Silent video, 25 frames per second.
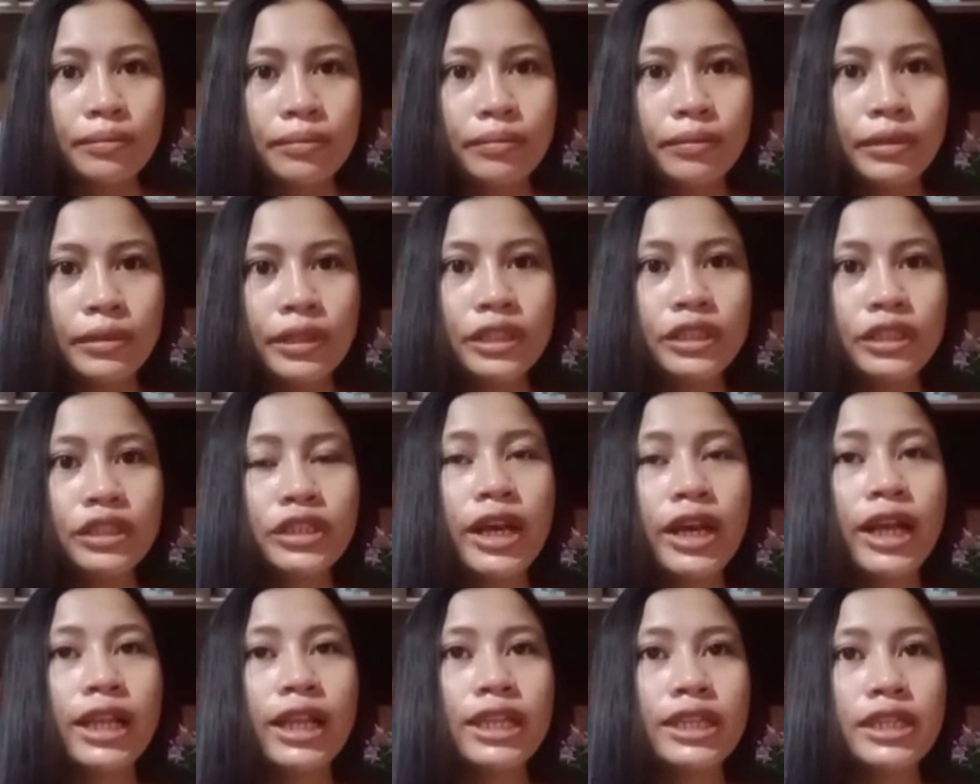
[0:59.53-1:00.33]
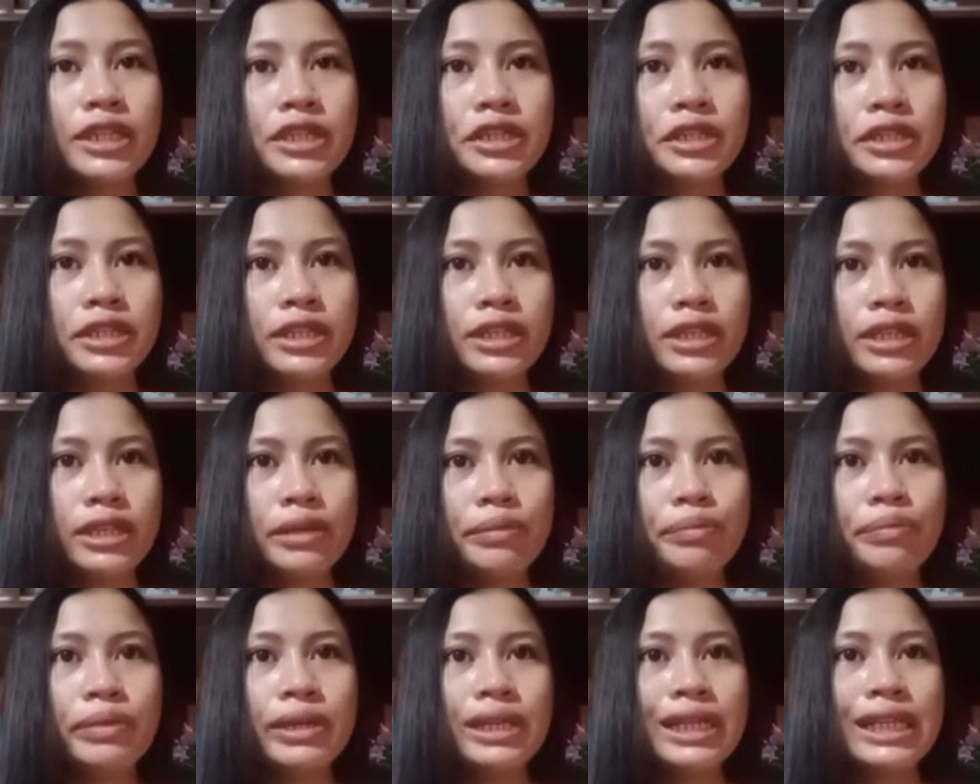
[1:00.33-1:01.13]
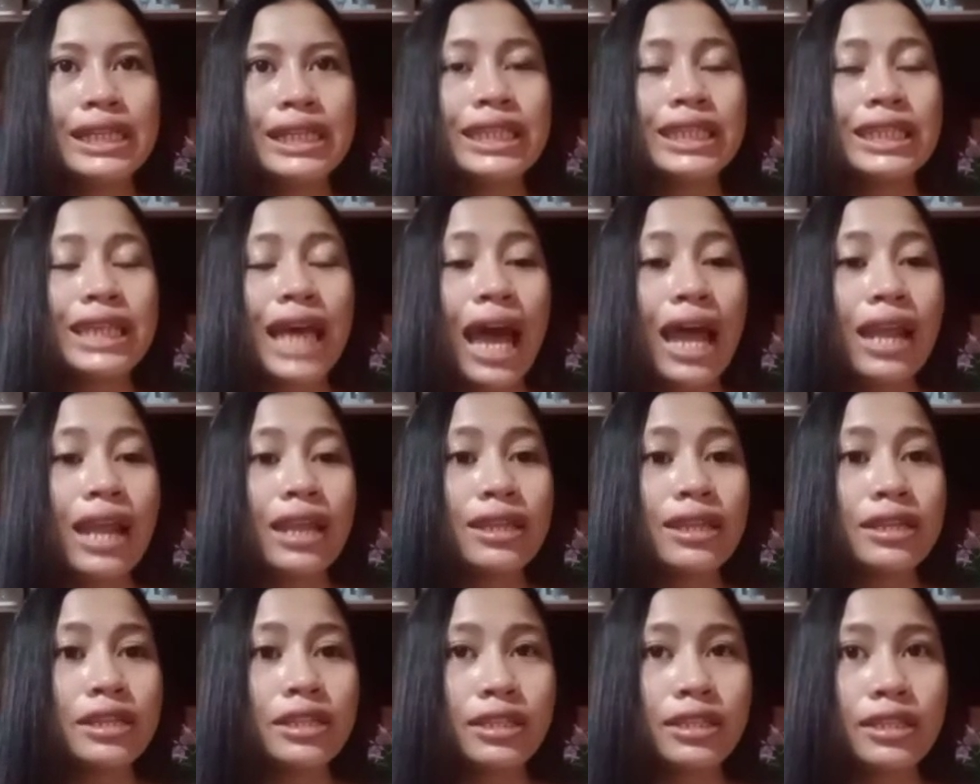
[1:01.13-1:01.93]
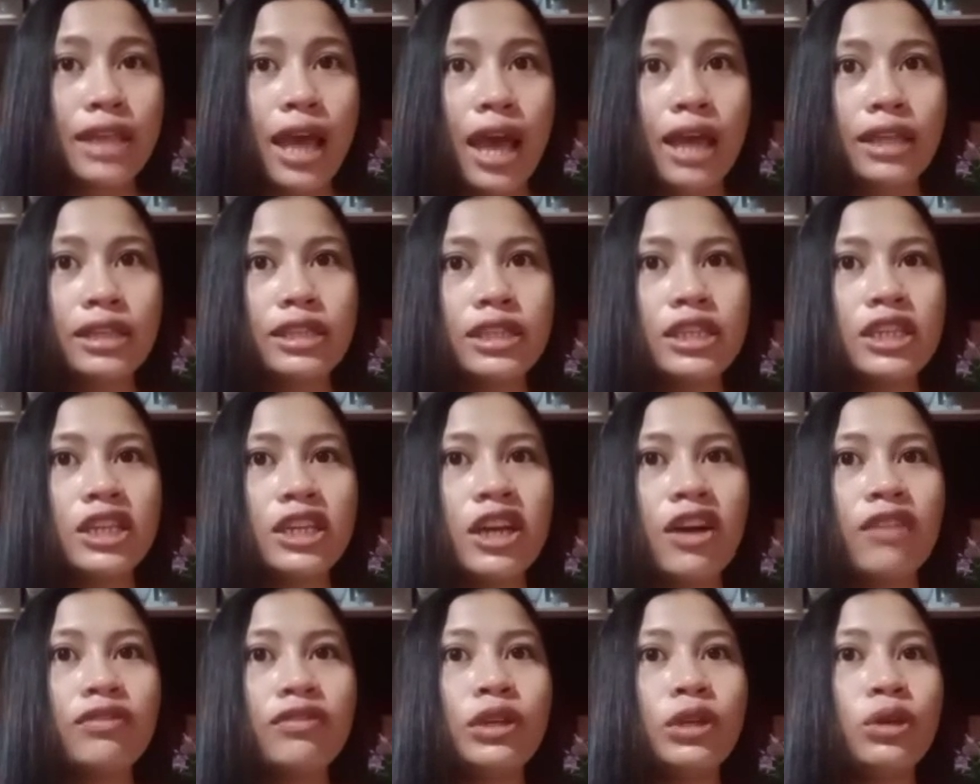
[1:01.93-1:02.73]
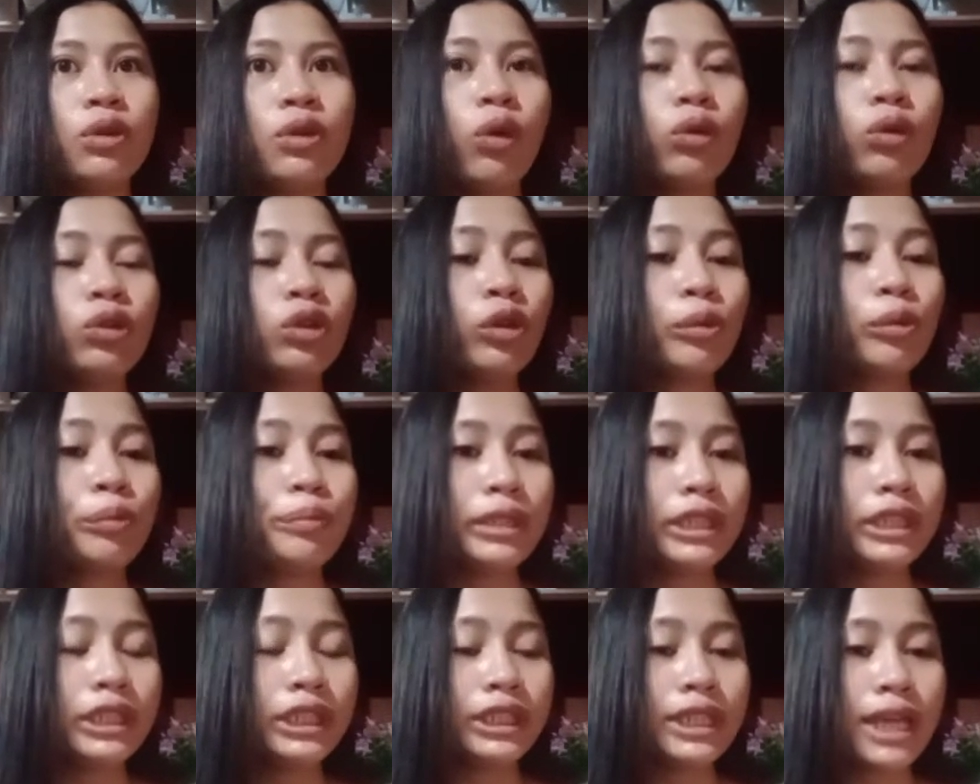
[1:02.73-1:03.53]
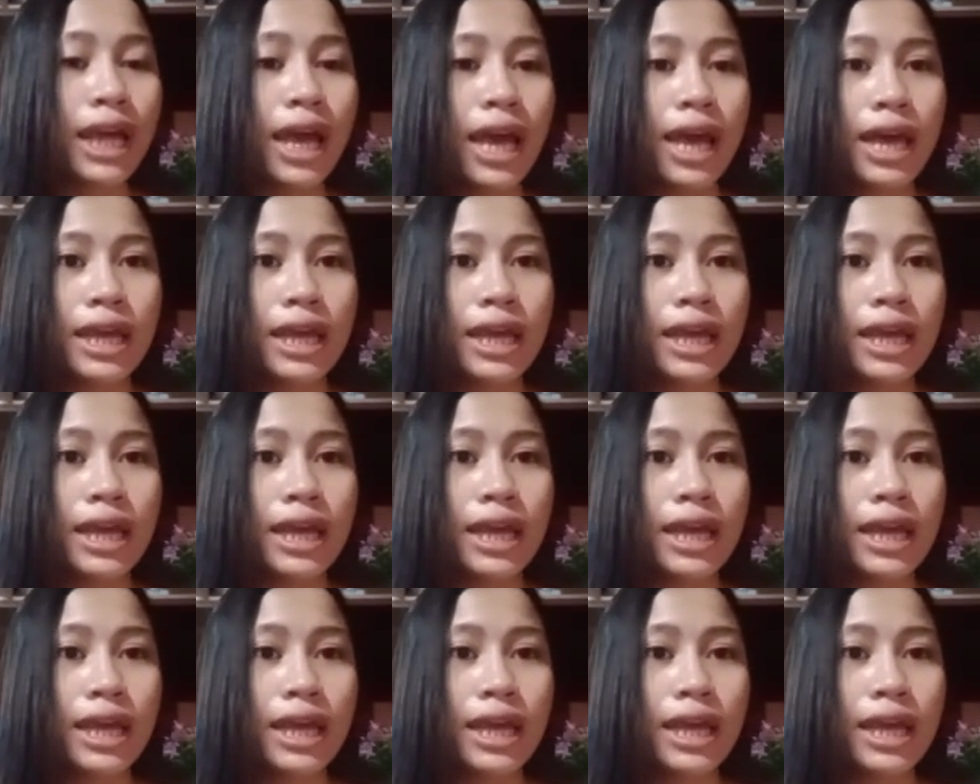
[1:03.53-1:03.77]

Media literacy builds an understanding of the role of media